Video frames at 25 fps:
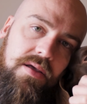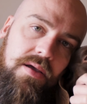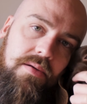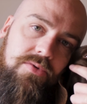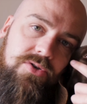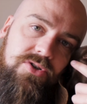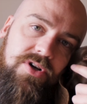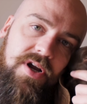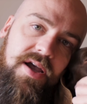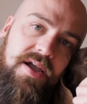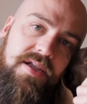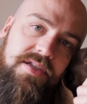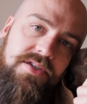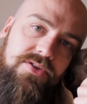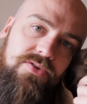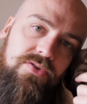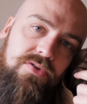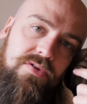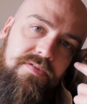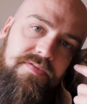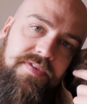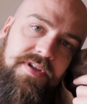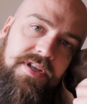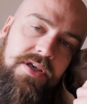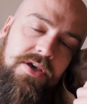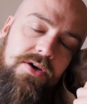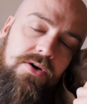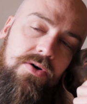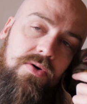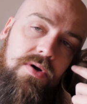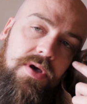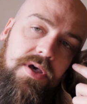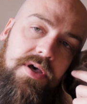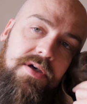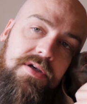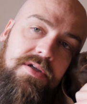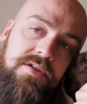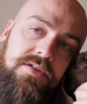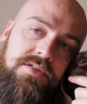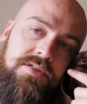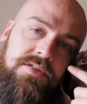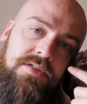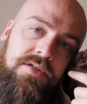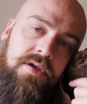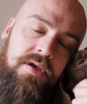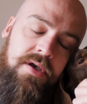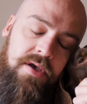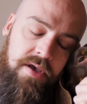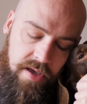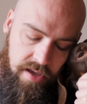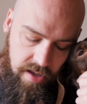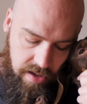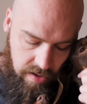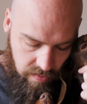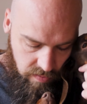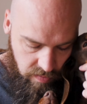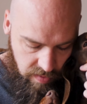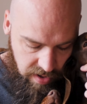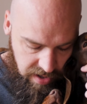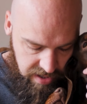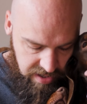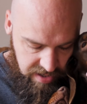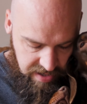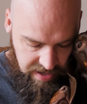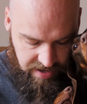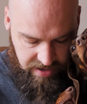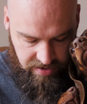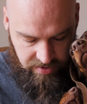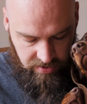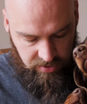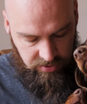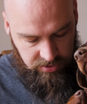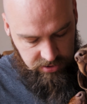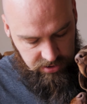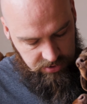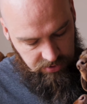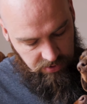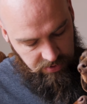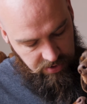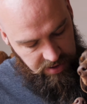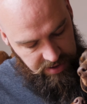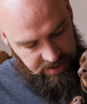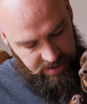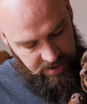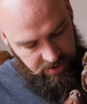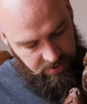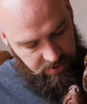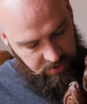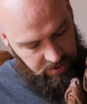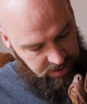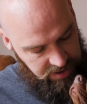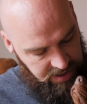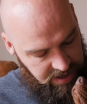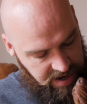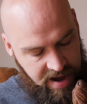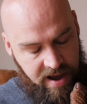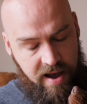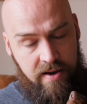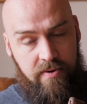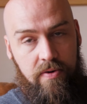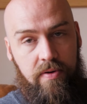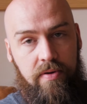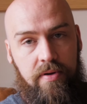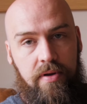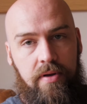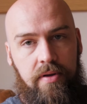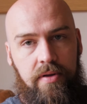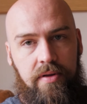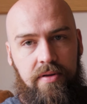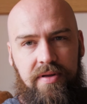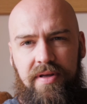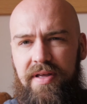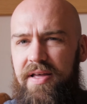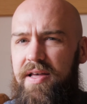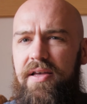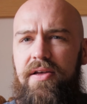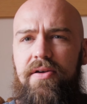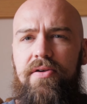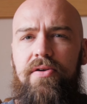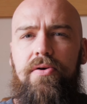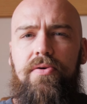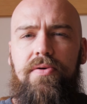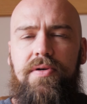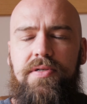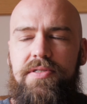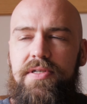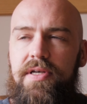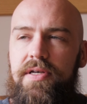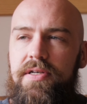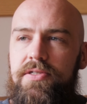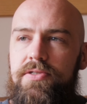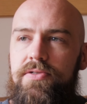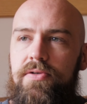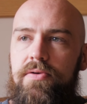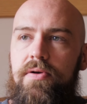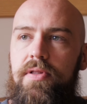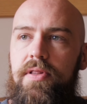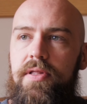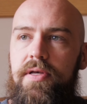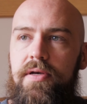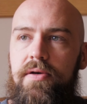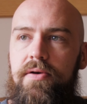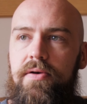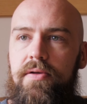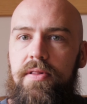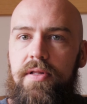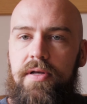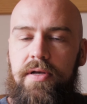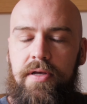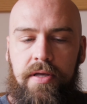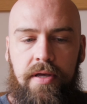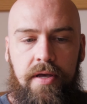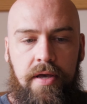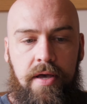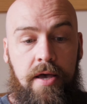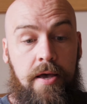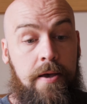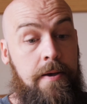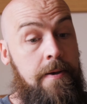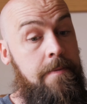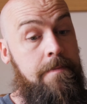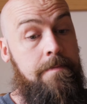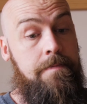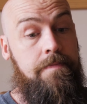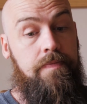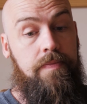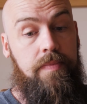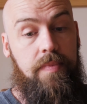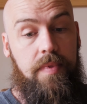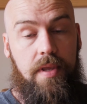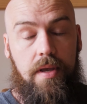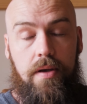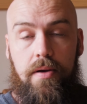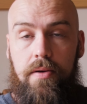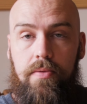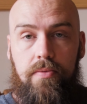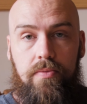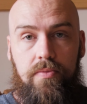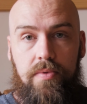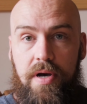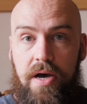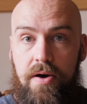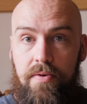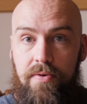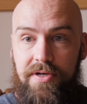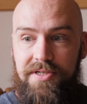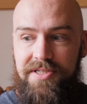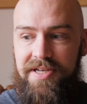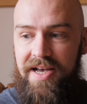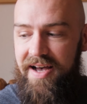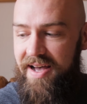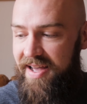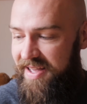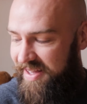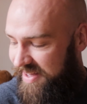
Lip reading: I'm trying to do a video, girls. Why are you getting all snuggly and cuddly now? Now you always get snuggly and cuddly. Where was I?